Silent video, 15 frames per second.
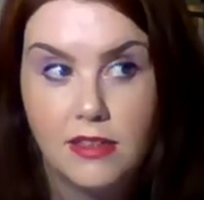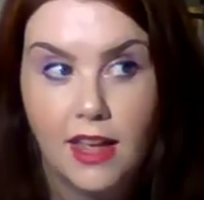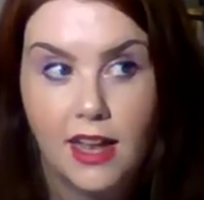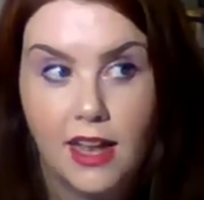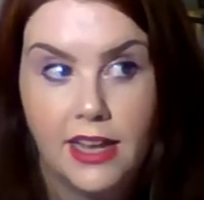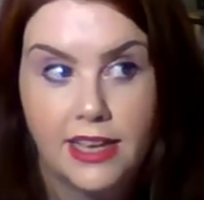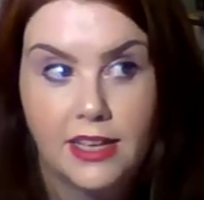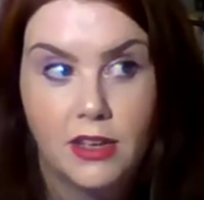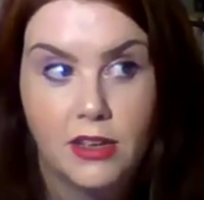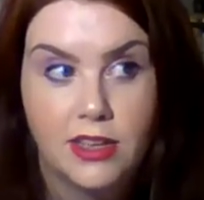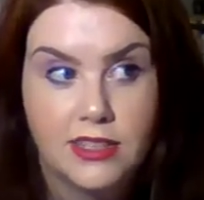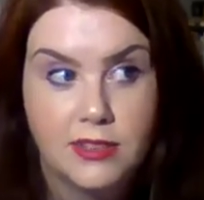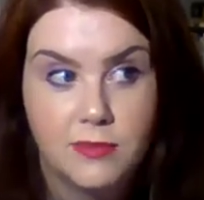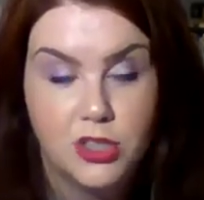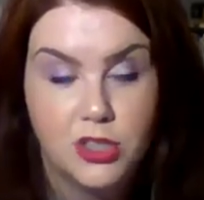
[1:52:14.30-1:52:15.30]
like,
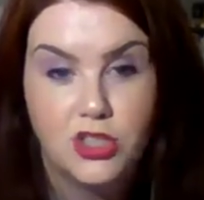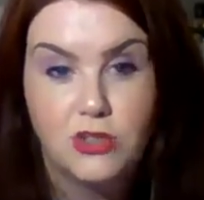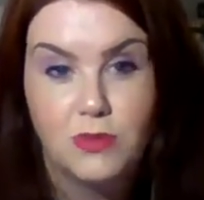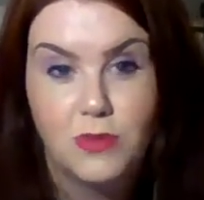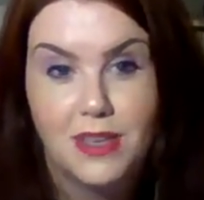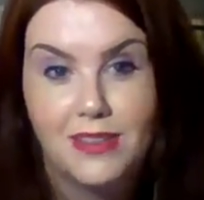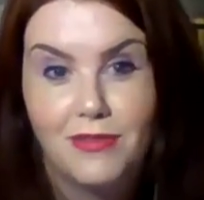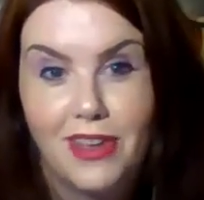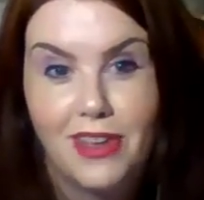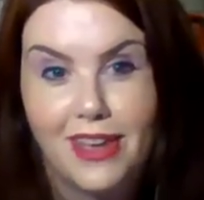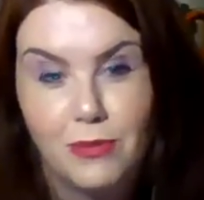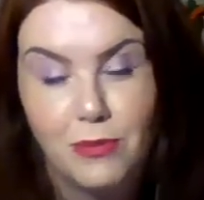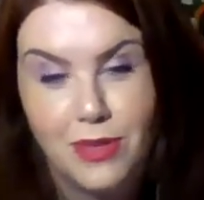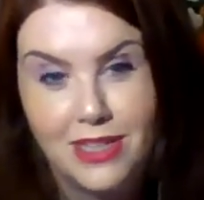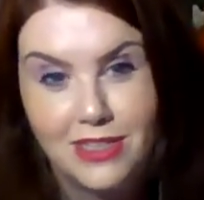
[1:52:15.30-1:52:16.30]
as much as we
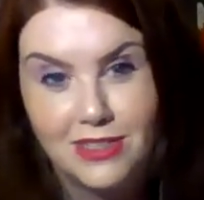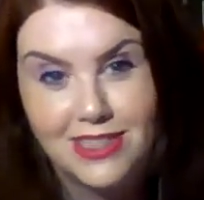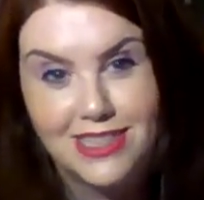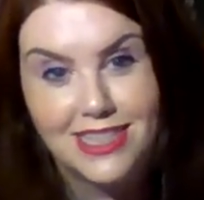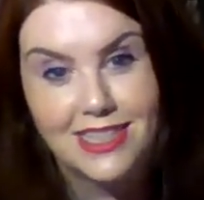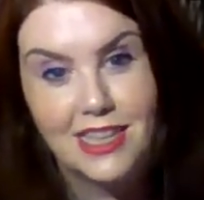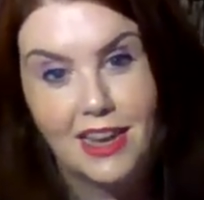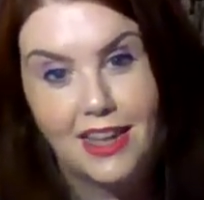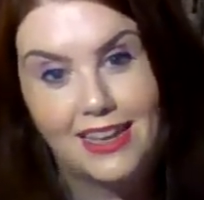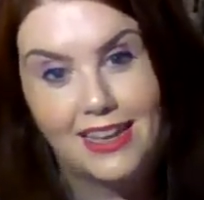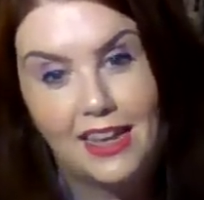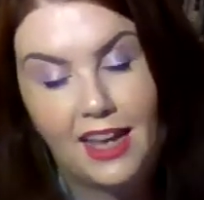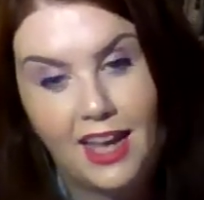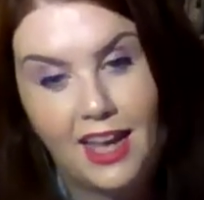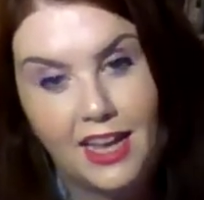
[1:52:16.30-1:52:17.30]

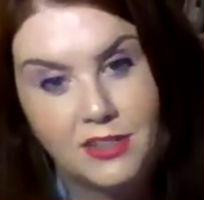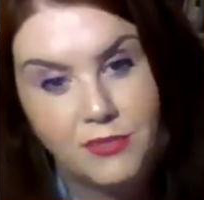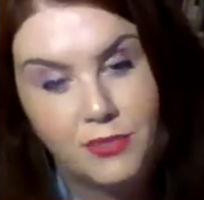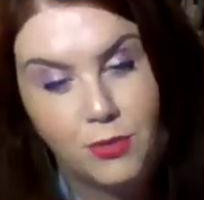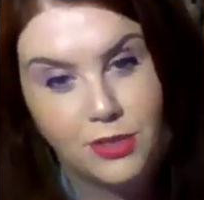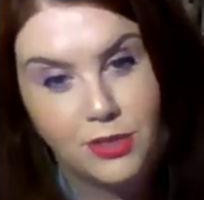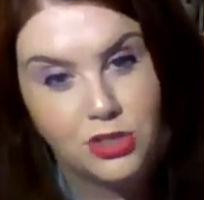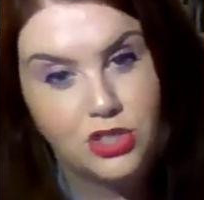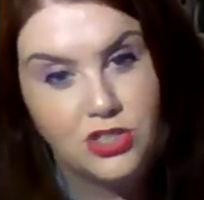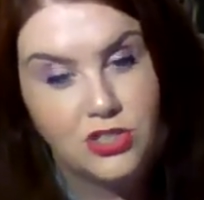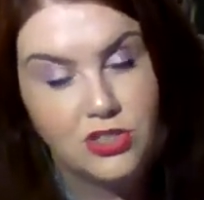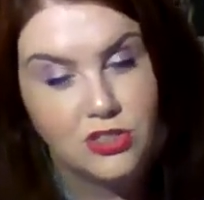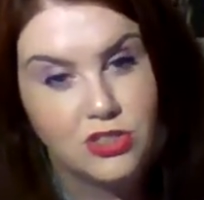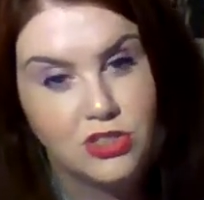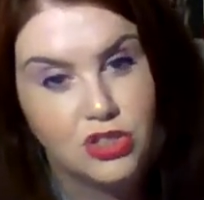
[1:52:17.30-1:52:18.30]
dislike Kat for what
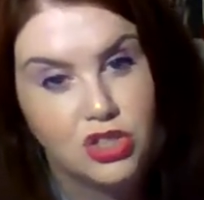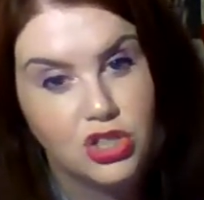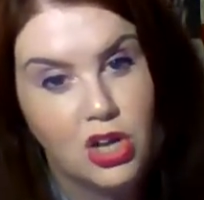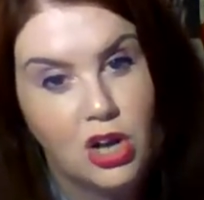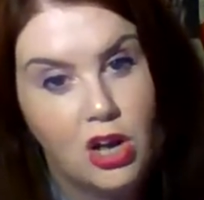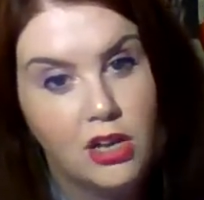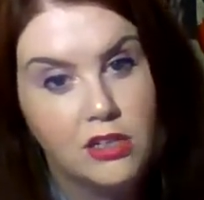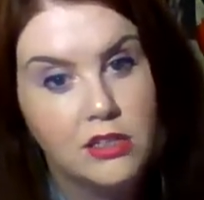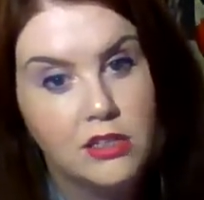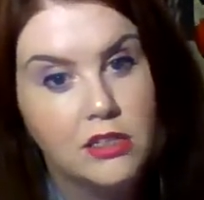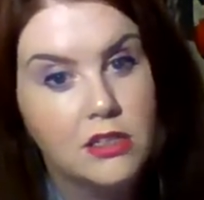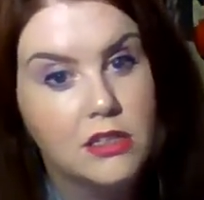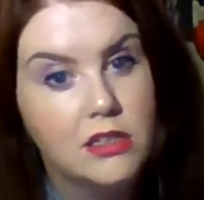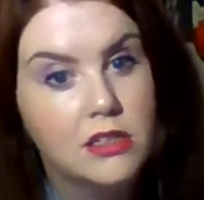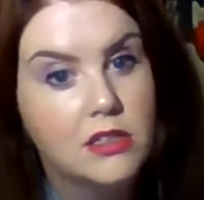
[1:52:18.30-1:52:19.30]
she's done to John,
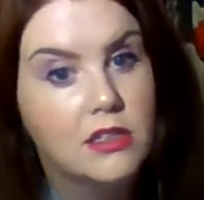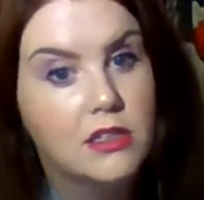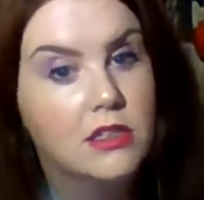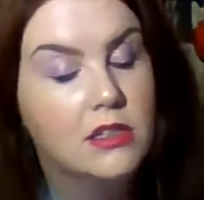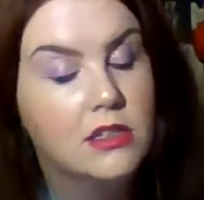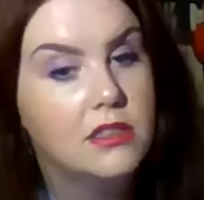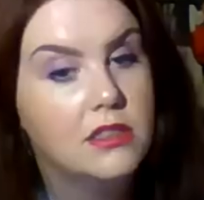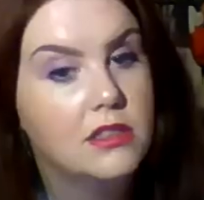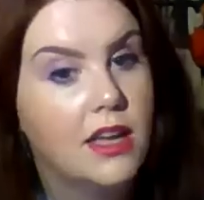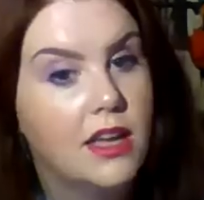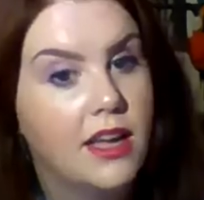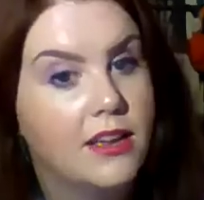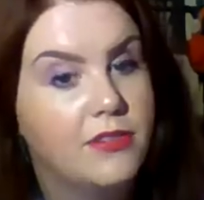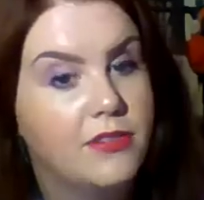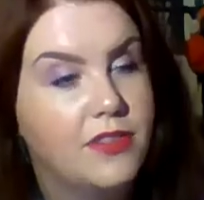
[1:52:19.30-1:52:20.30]

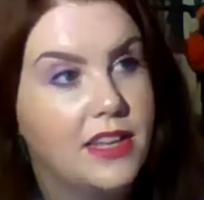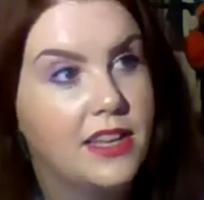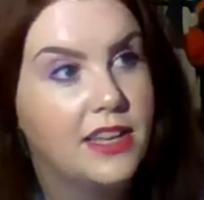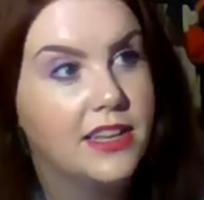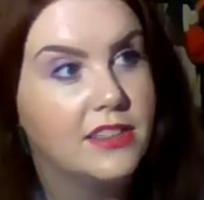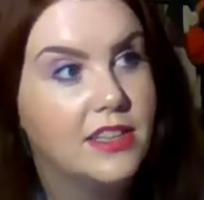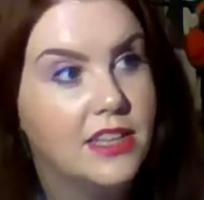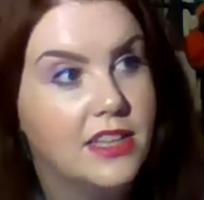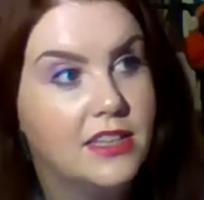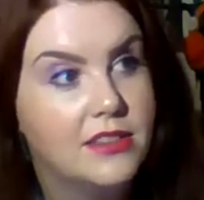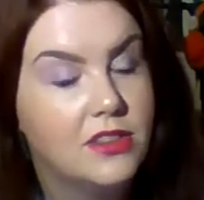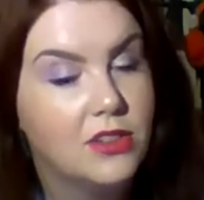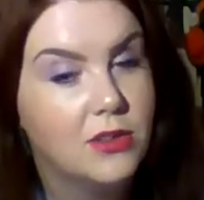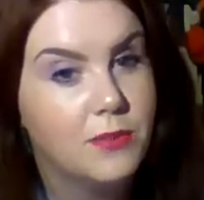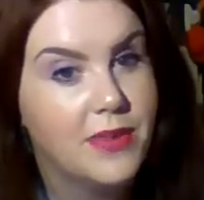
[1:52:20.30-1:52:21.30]
that I feel like
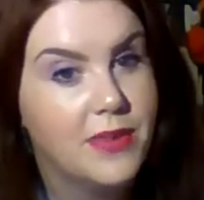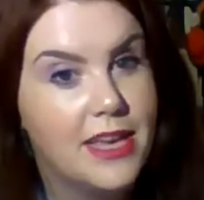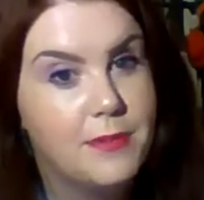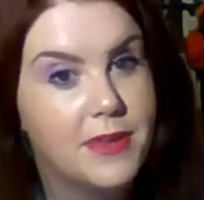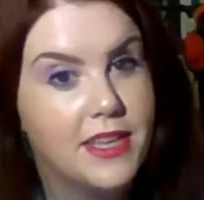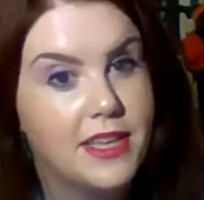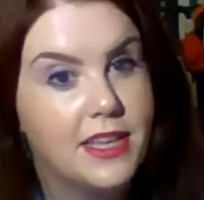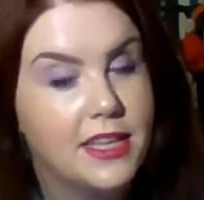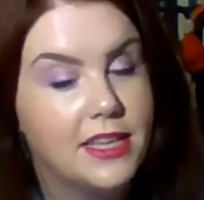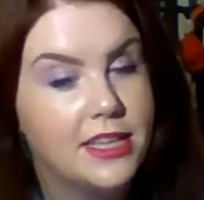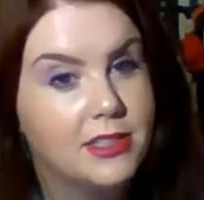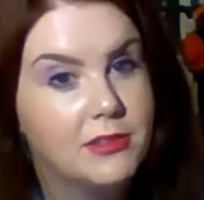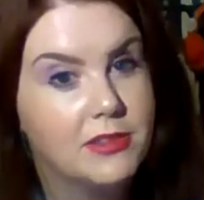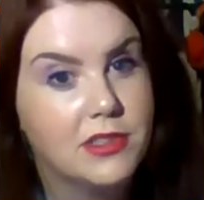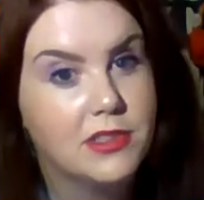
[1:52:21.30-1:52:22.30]
there may
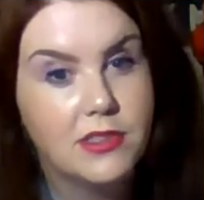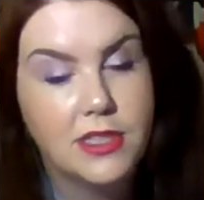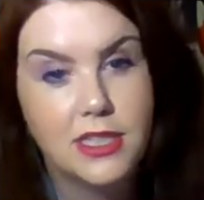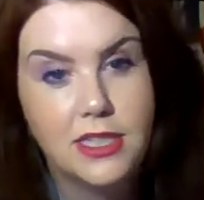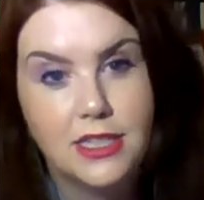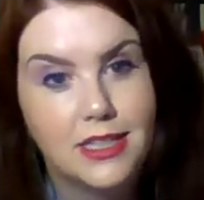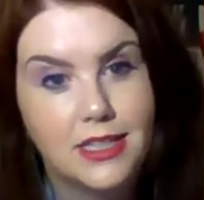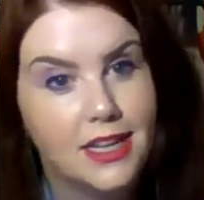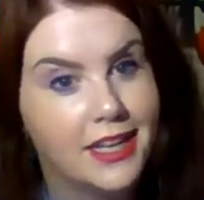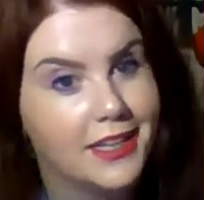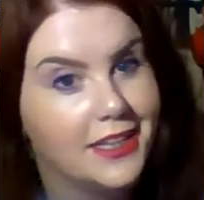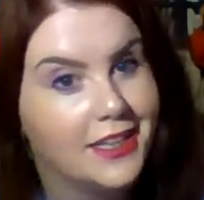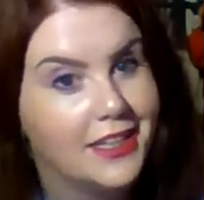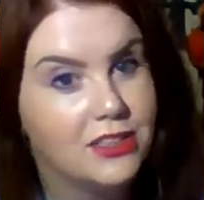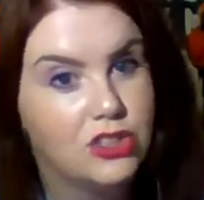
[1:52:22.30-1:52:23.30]
be
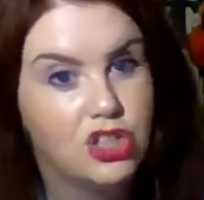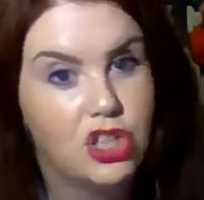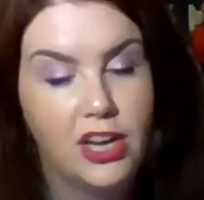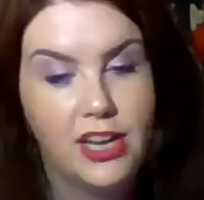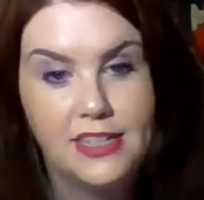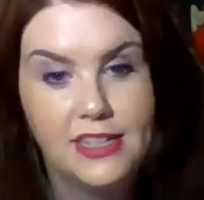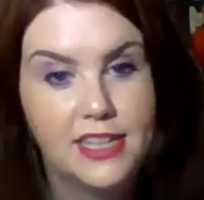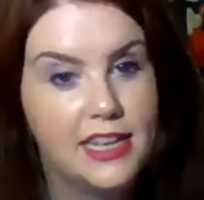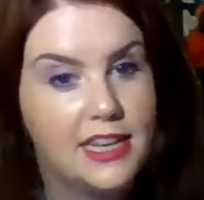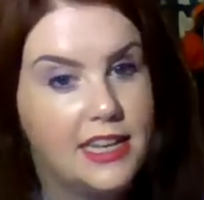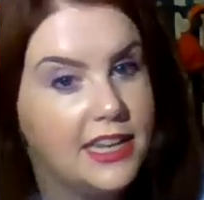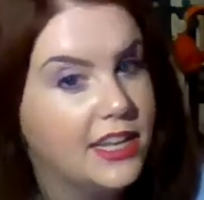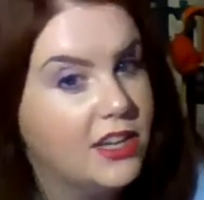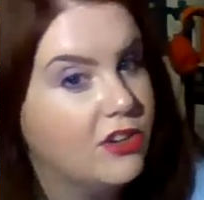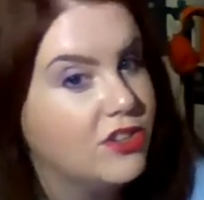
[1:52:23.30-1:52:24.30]
like child
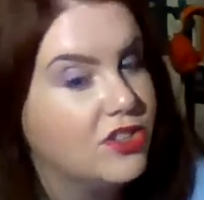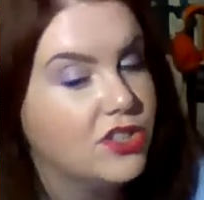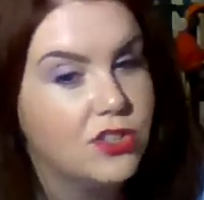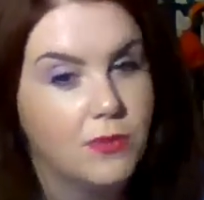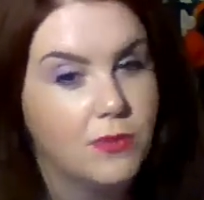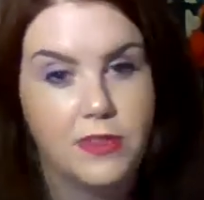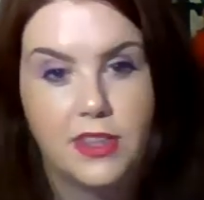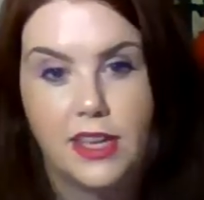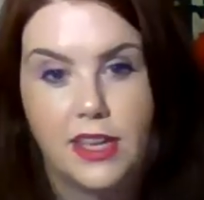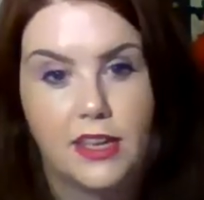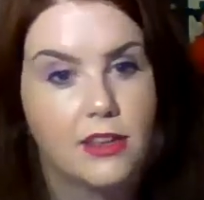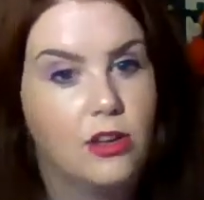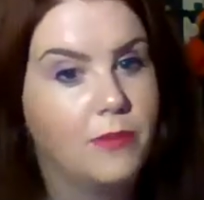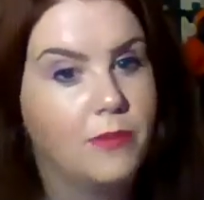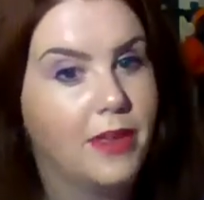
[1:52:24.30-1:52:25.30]
killing or
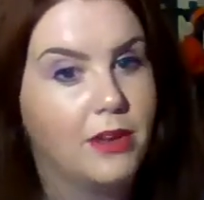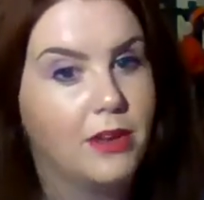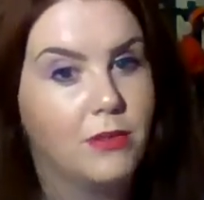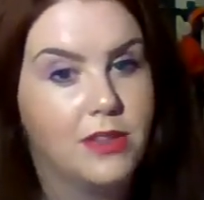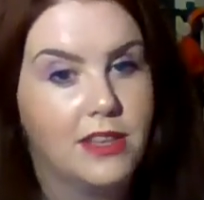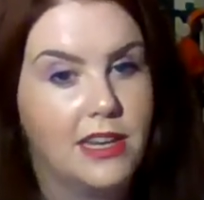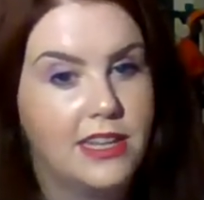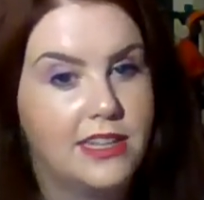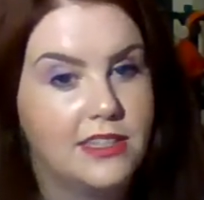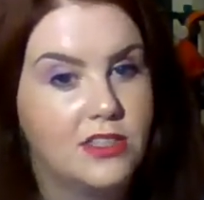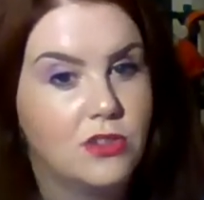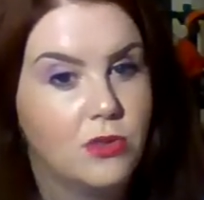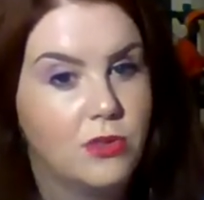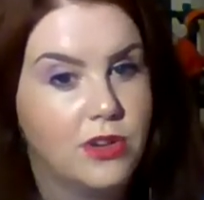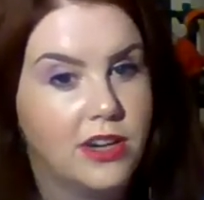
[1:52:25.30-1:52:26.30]
something coming with Lady
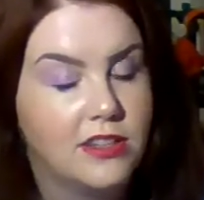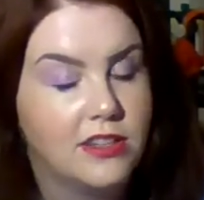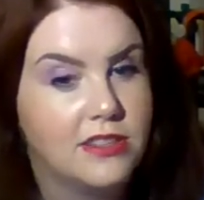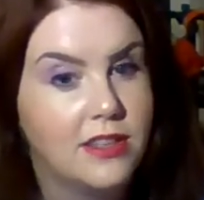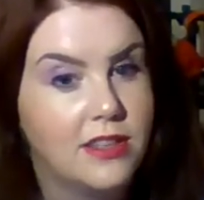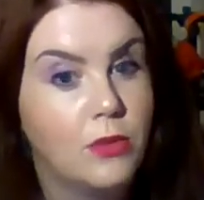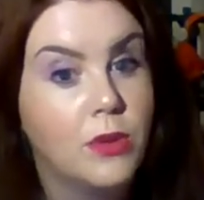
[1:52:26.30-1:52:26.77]
Stoneheart